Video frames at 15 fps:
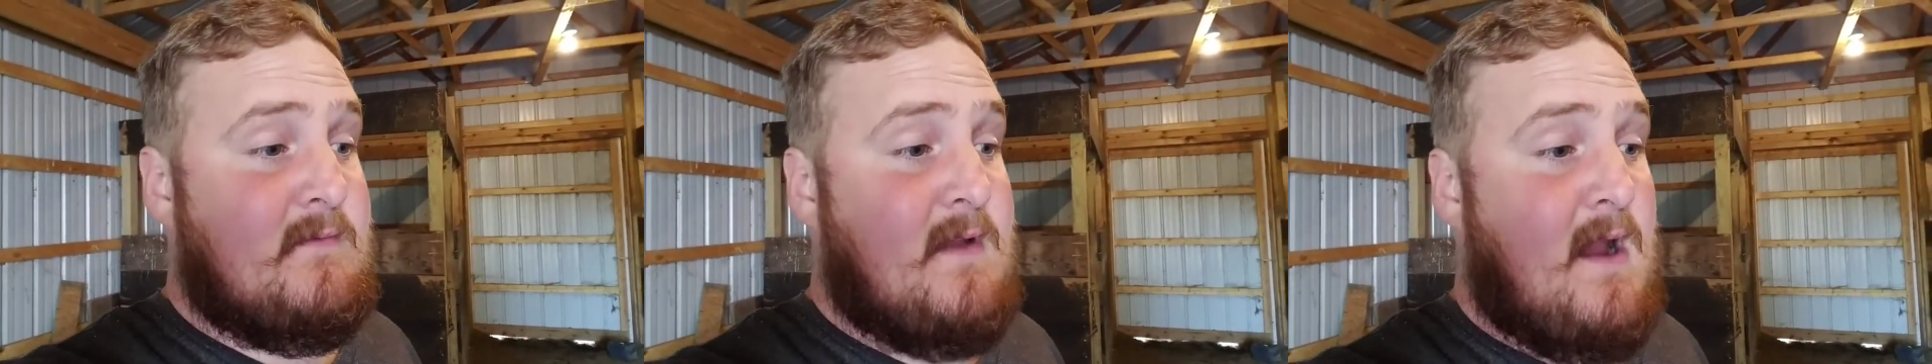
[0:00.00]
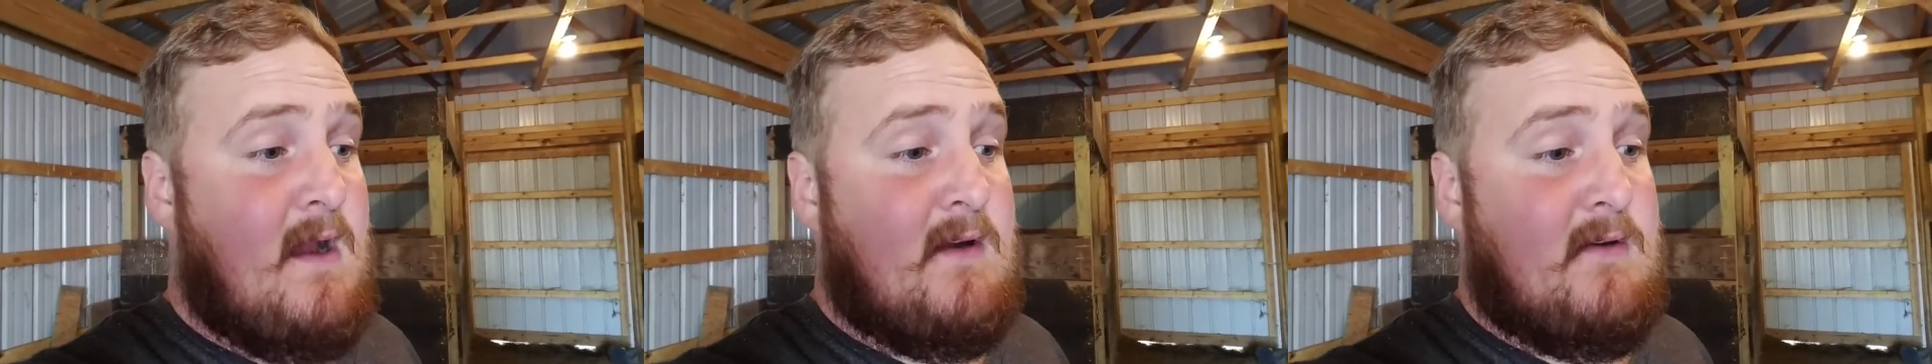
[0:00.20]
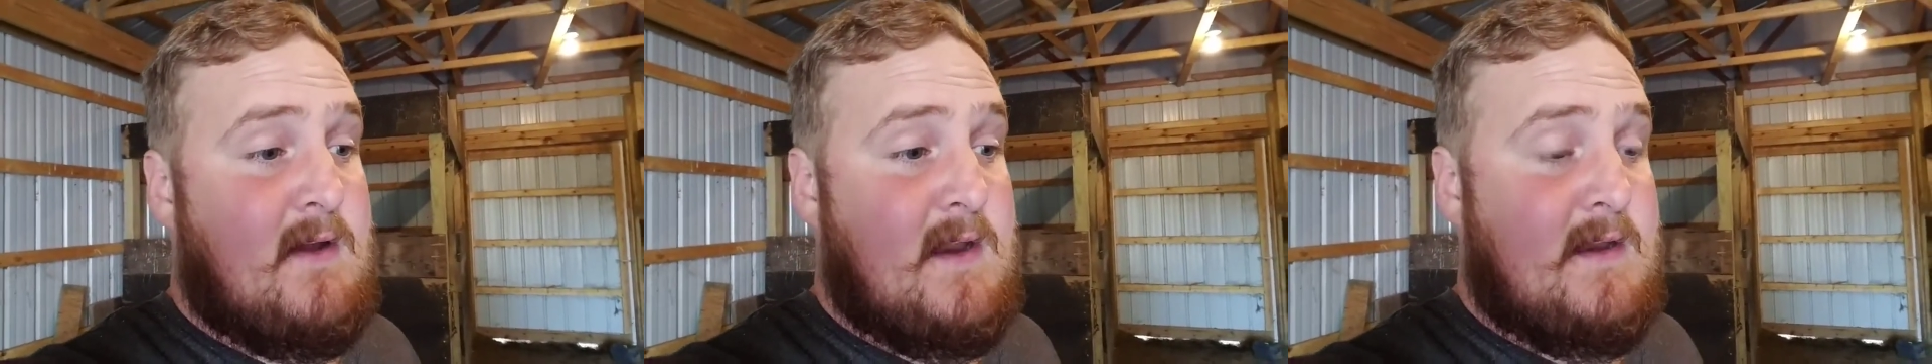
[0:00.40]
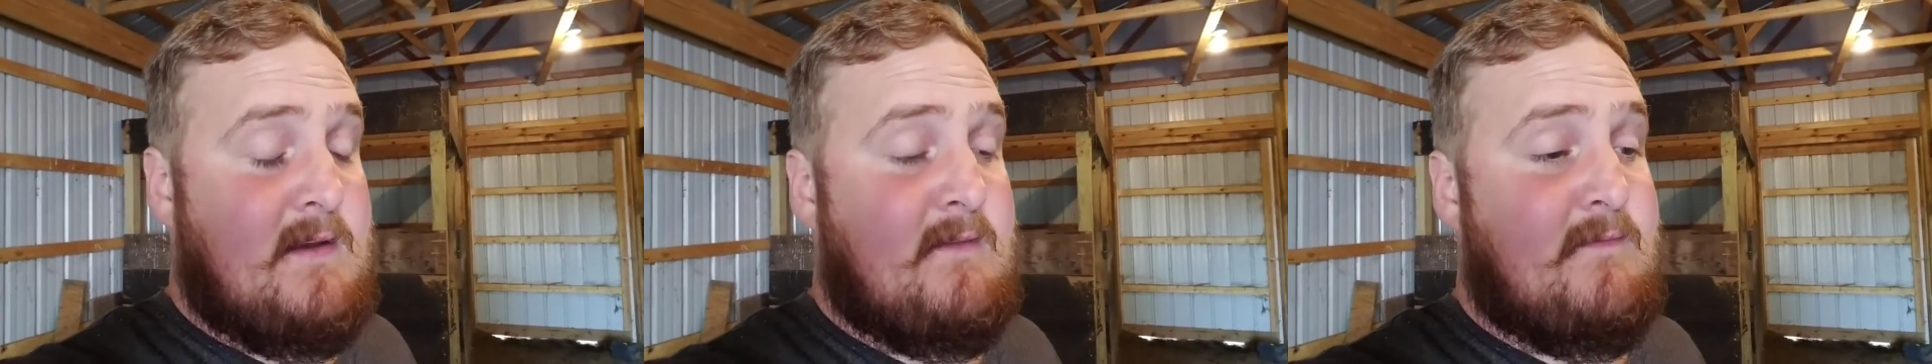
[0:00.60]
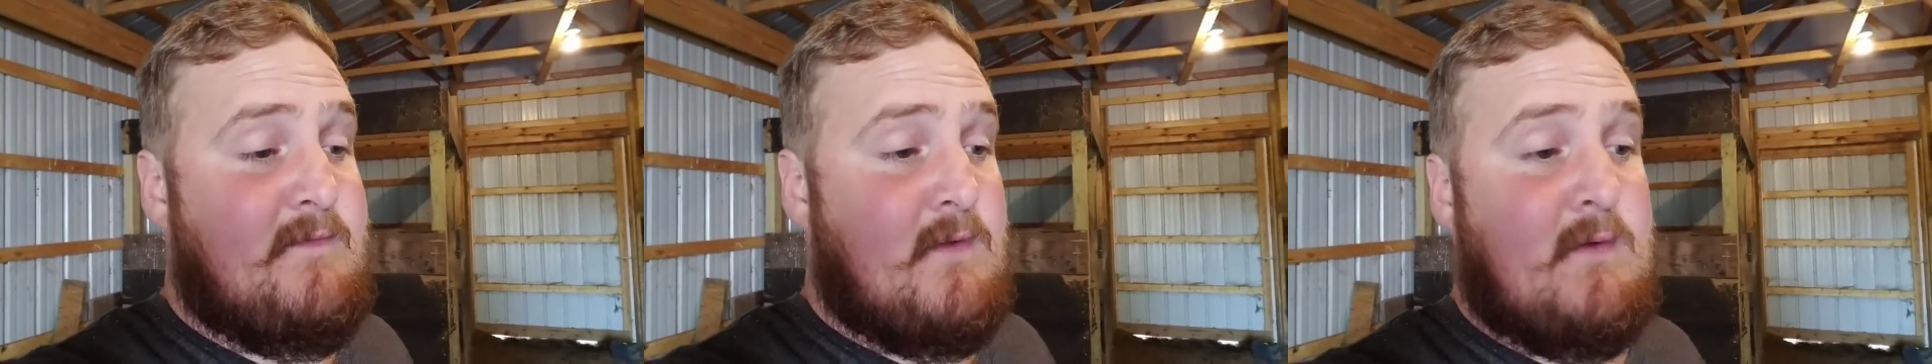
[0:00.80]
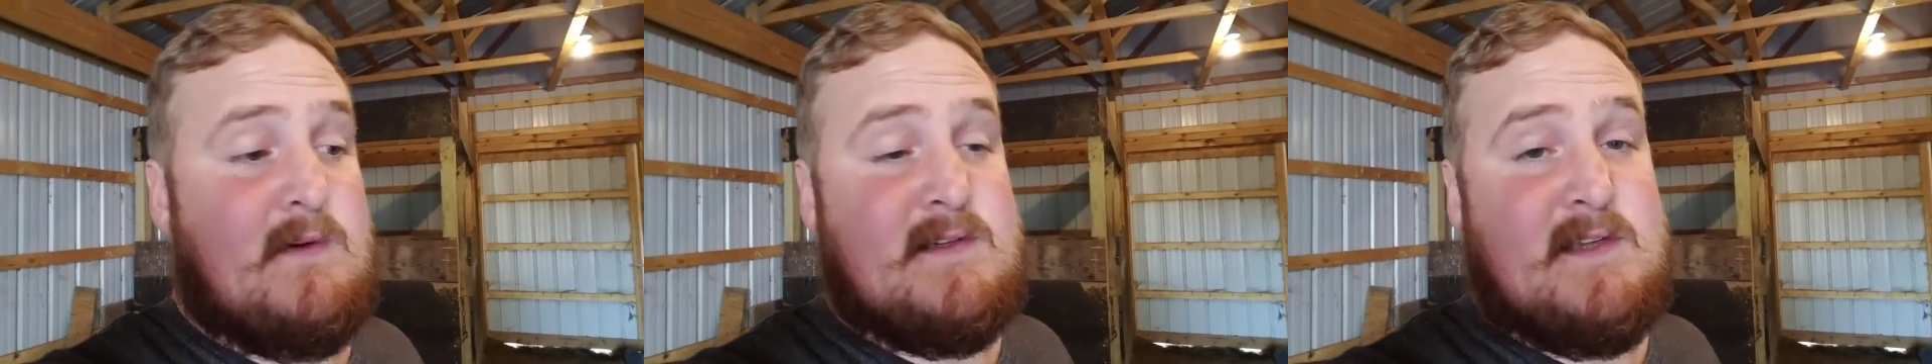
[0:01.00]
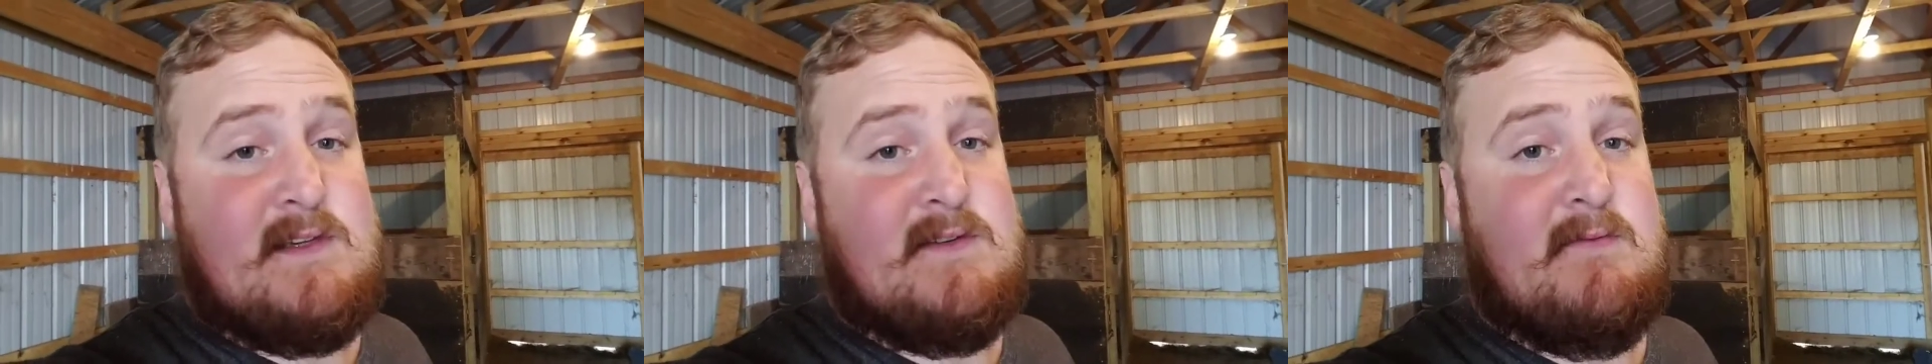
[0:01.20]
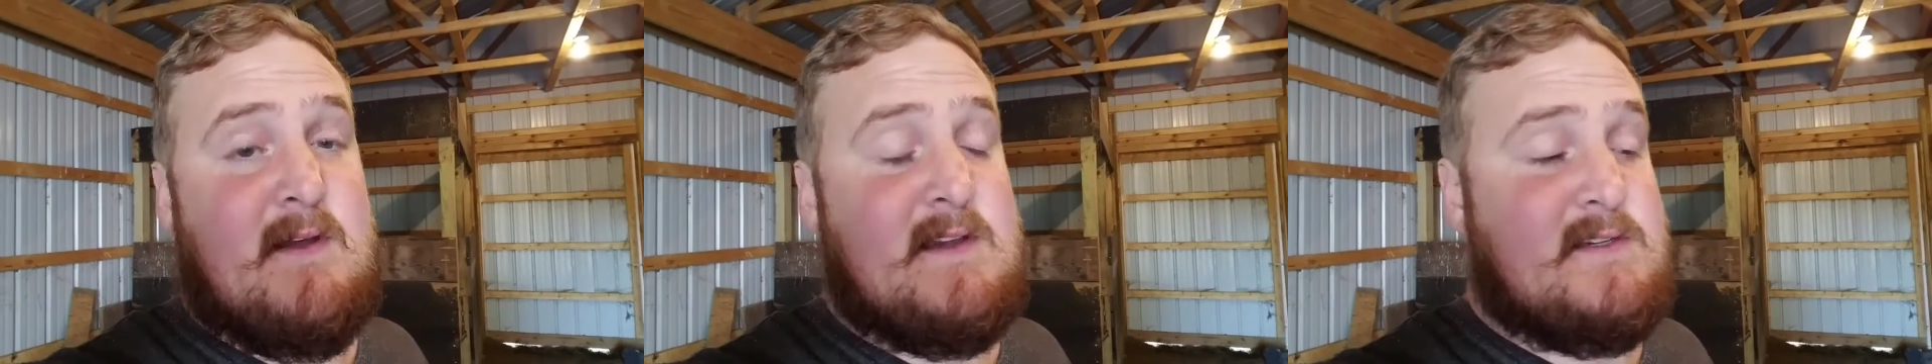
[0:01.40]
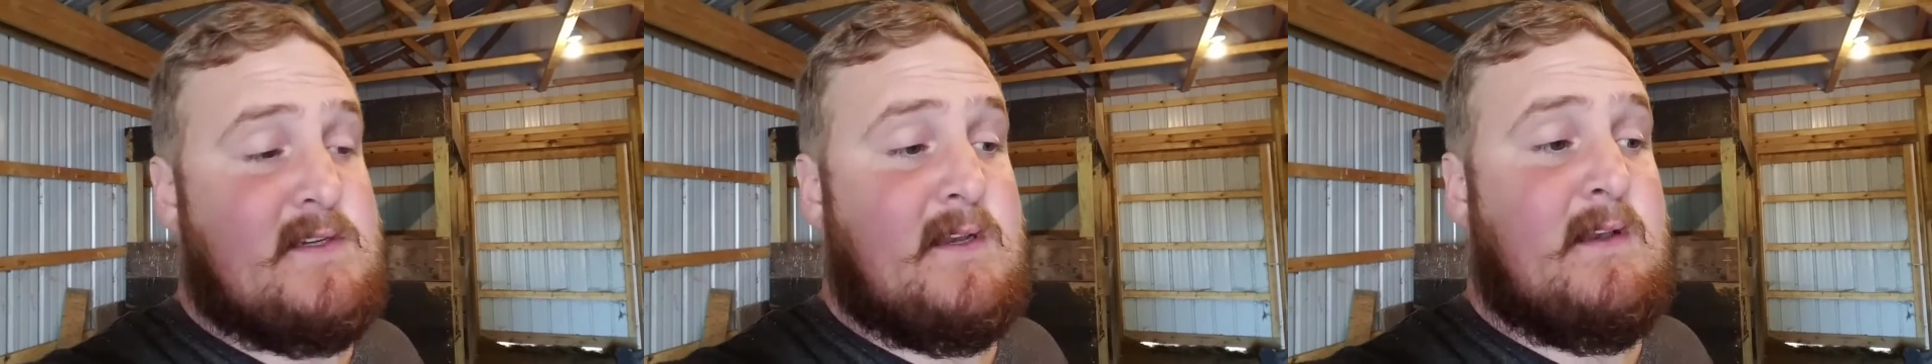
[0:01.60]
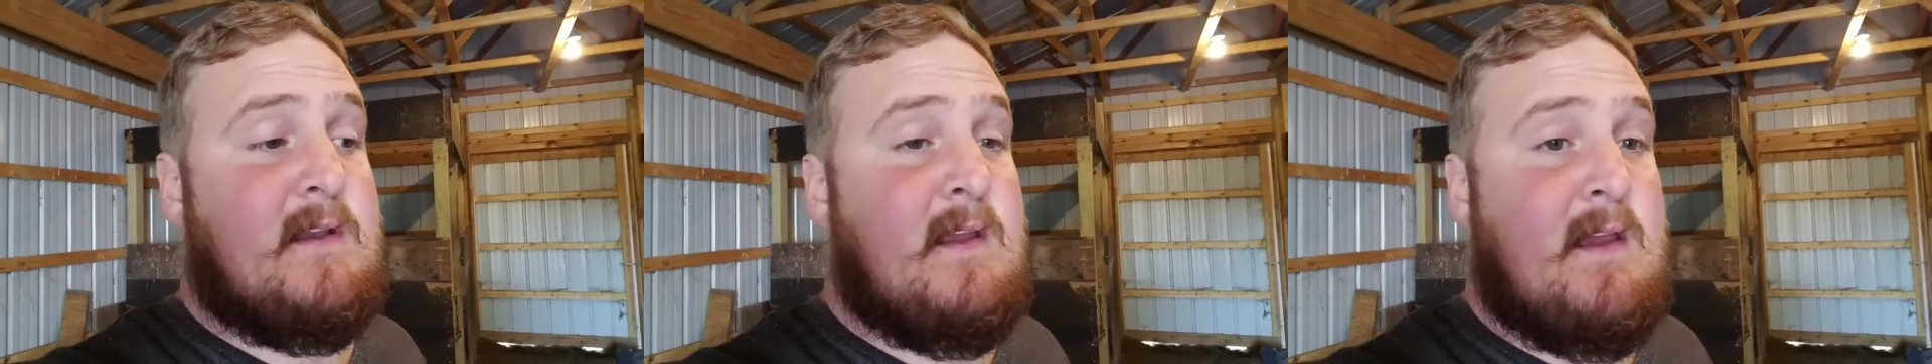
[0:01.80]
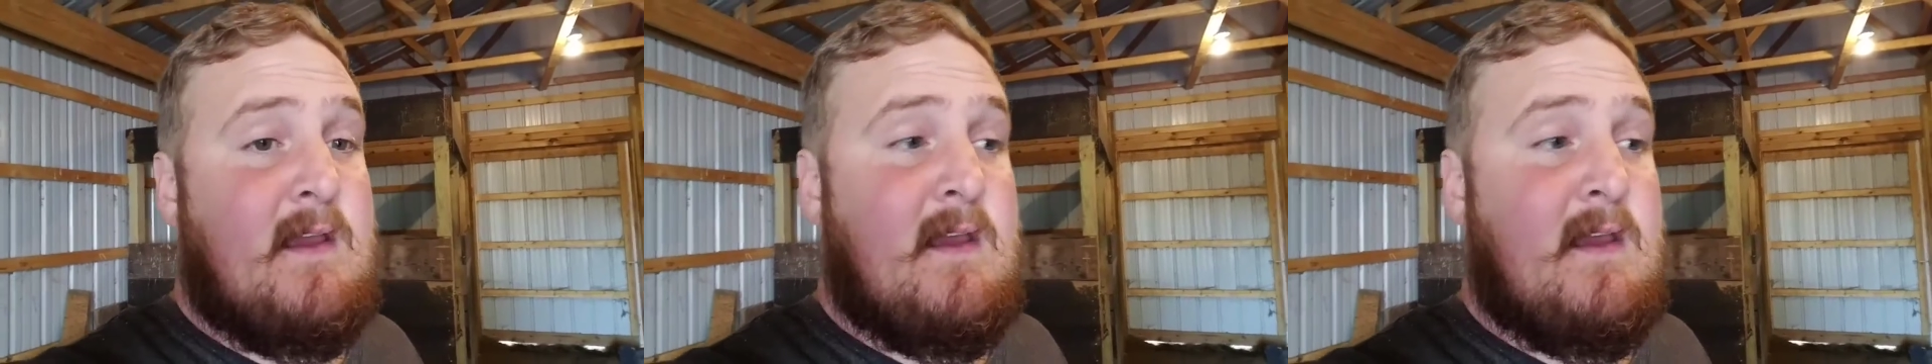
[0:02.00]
concrete floor situation.